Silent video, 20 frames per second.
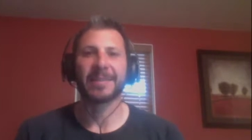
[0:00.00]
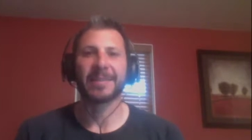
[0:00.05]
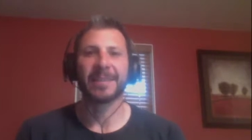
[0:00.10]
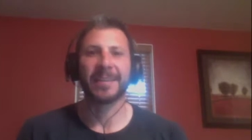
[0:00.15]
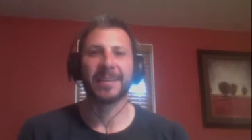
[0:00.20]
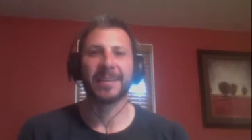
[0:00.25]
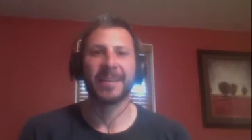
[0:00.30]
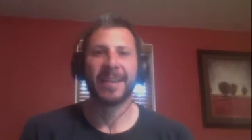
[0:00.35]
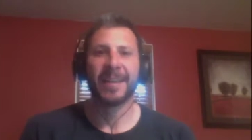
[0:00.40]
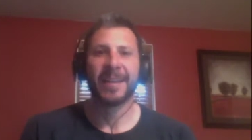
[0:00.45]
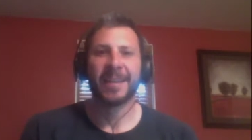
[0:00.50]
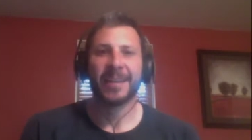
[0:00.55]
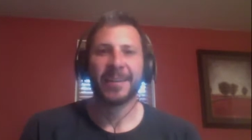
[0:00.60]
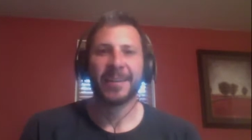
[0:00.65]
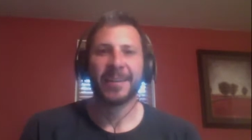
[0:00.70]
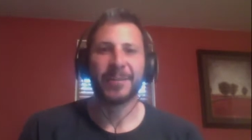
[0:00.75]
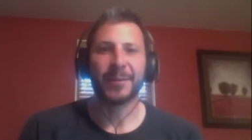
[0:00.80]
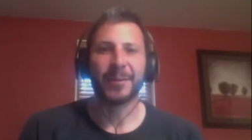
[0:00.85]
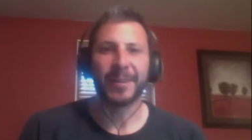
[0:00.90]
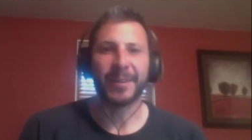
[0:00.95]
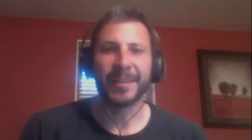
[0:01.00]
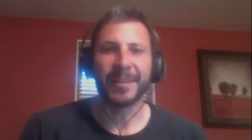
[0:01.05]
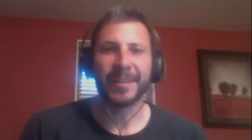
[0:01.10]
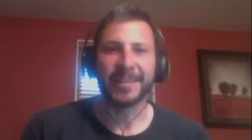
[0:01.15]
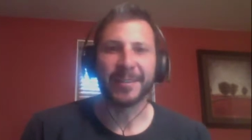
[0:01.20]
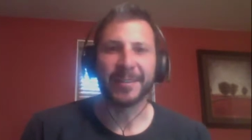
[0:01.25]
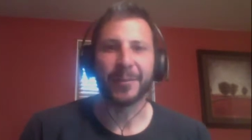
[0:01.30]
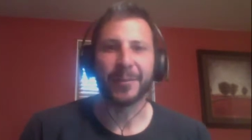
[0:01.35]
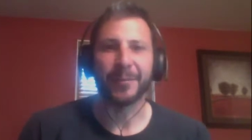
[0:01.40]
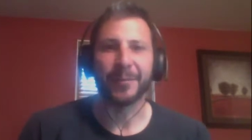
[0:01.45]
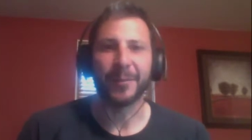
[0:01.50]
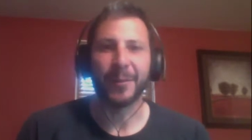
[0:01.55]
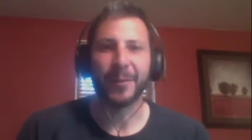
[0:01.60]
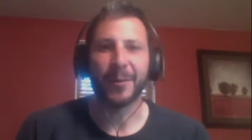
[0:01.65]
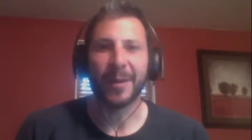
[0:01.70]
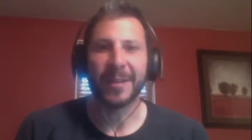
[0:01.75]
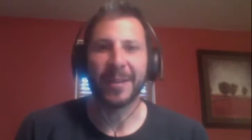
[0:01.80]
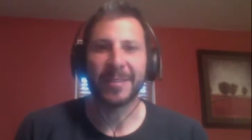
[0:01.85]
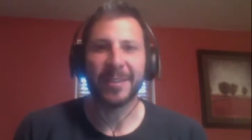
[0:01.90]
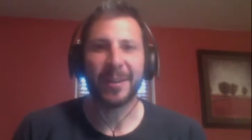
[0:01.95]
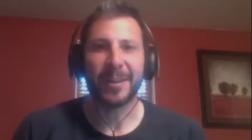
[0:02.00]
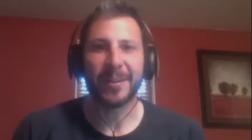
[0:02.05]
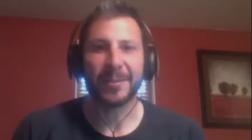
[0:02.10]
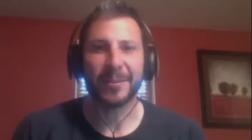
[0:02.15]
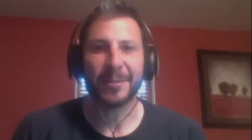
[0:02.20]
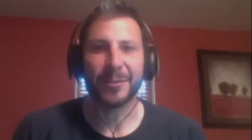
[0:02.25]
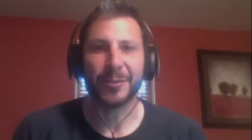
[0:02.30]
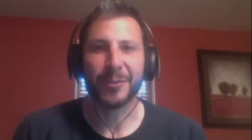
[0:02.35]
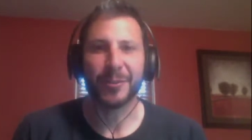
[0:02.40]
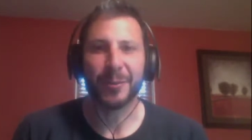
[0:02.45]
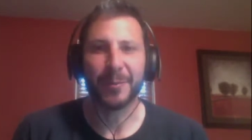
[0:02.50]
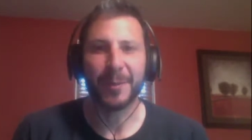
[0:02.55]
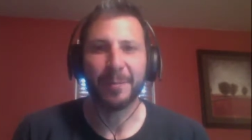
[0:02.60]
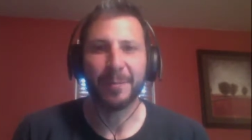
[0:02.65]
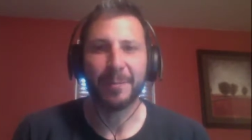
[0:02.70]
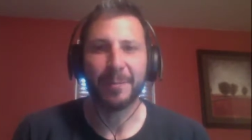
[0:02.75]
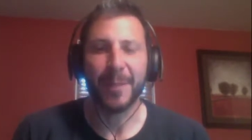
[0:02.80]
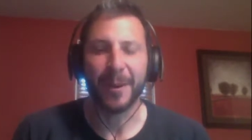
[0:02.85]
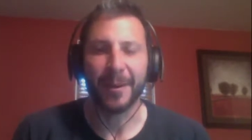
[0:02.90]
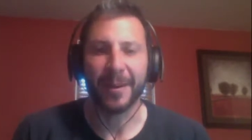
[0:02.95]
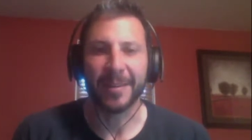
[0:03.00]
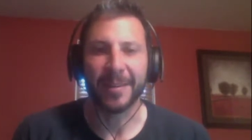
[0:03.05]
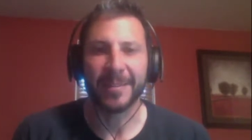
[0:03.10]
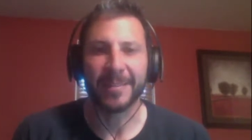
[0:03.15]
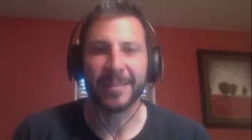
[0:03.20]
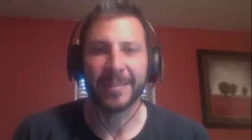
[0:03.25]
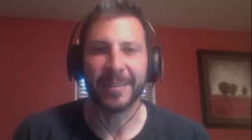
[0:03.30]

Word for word: And during this interview, I talked to Sherman Merricks.